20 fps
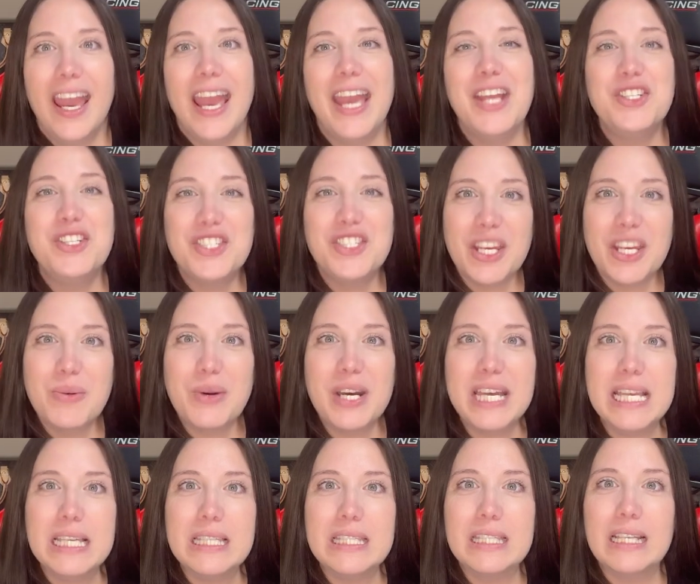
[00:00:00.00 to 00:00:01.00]
and she
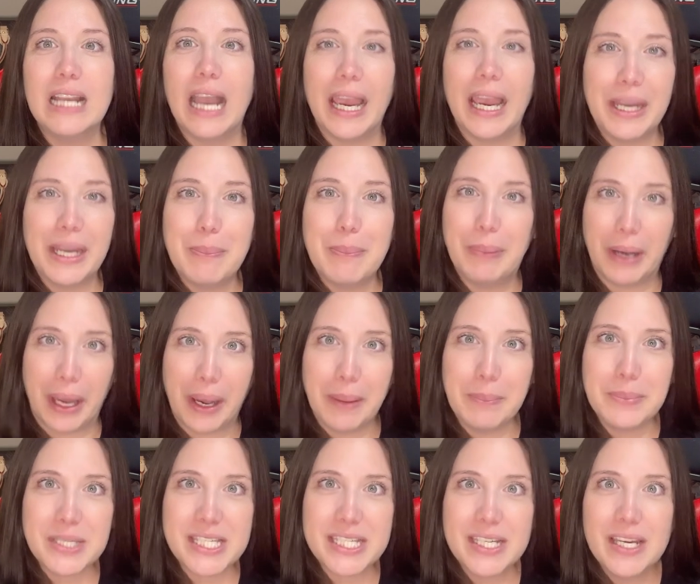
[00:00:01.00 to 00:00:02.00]
was kind of
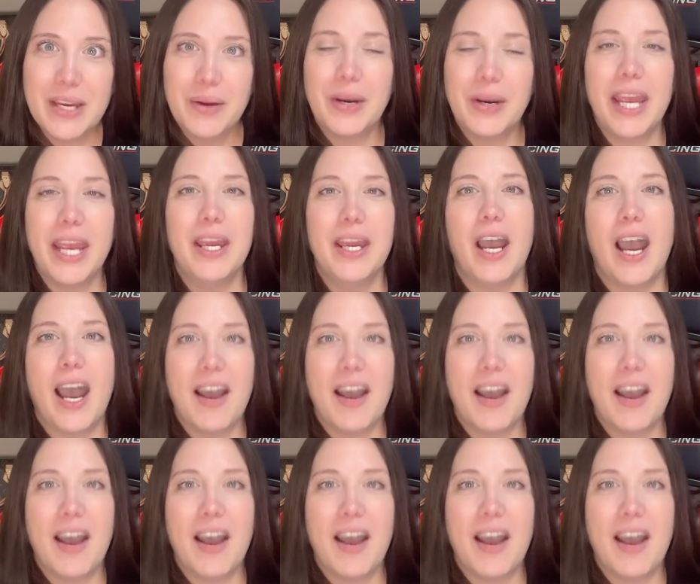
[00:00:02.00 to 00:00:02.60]
bummed, right?